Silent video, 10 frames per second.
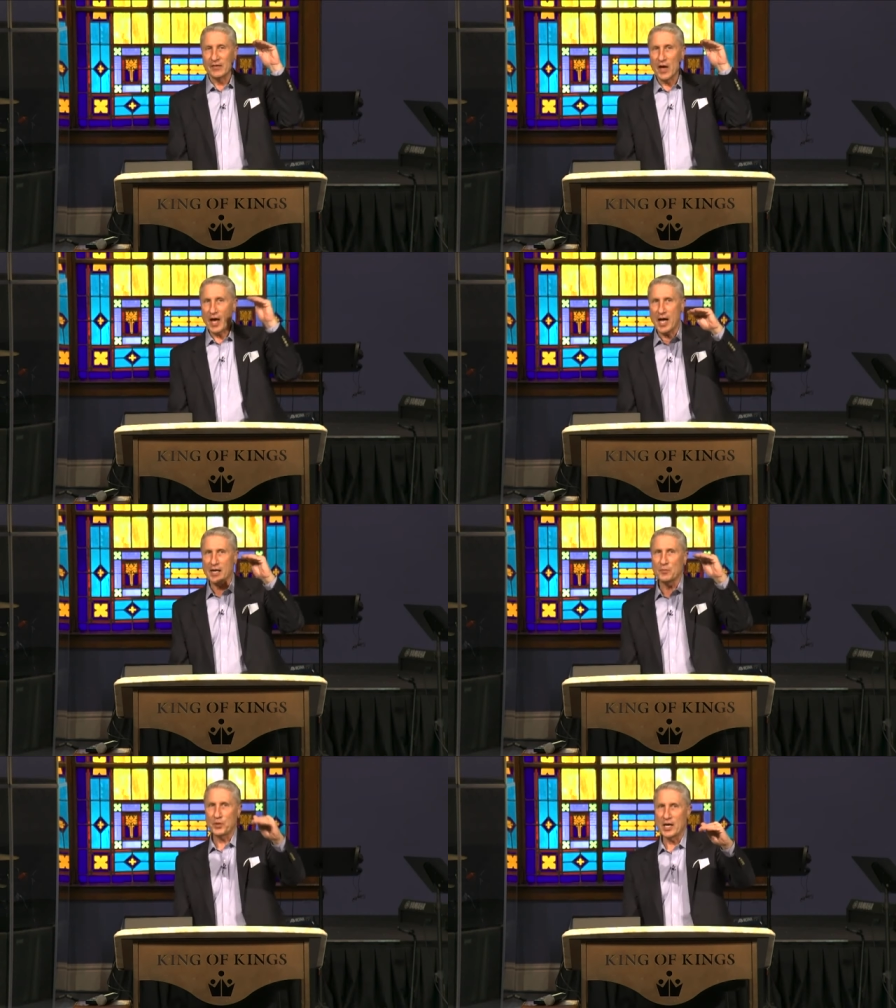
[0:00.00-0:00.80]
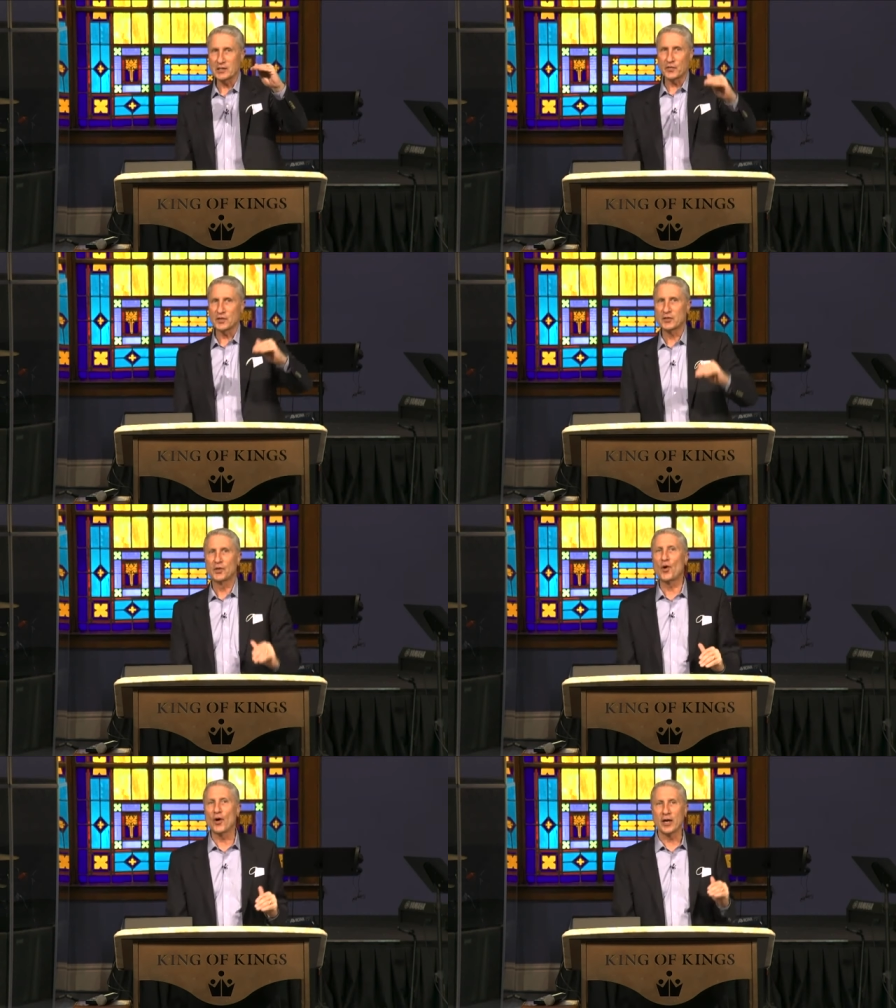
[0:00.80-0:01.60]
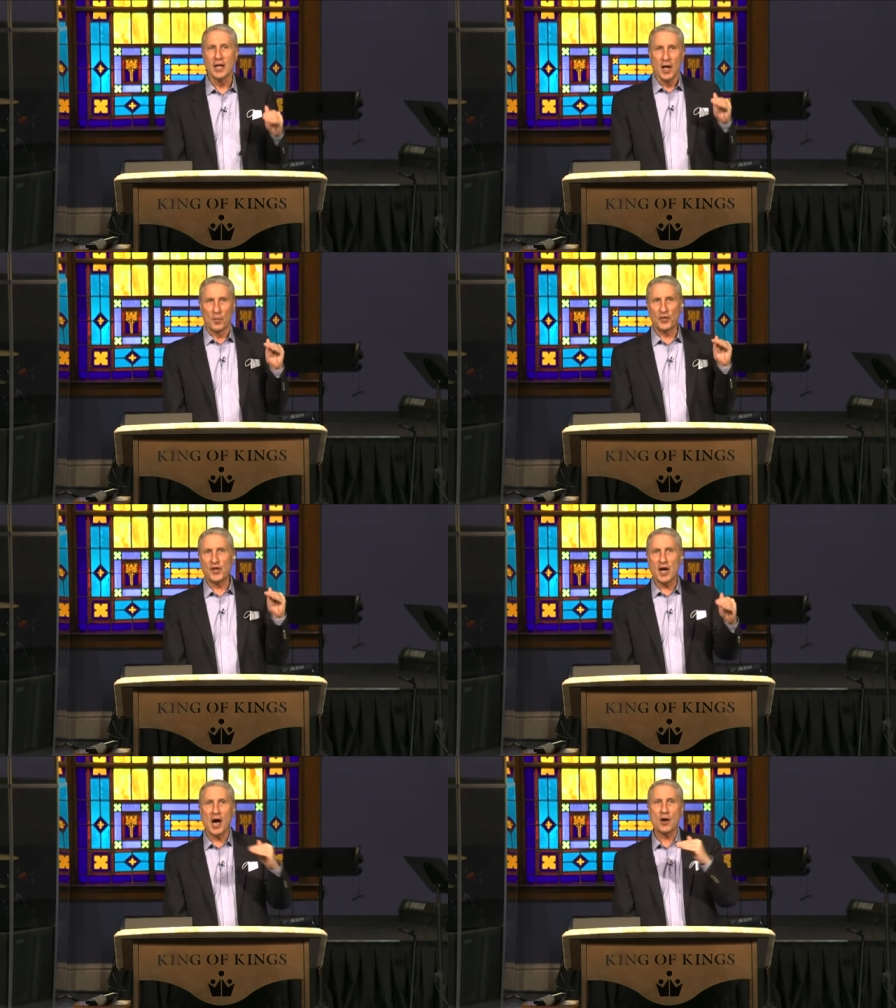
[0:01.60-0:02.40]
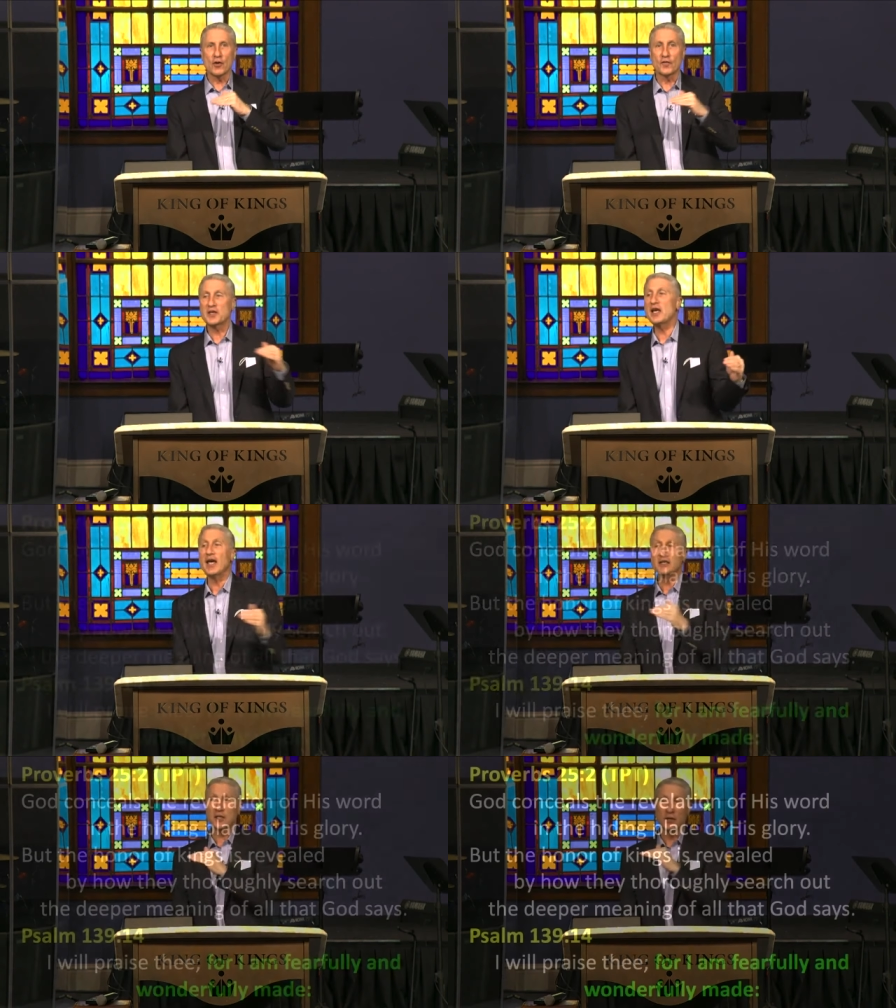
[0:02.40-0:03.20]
in the hiding place of his glory. But the honor of kings,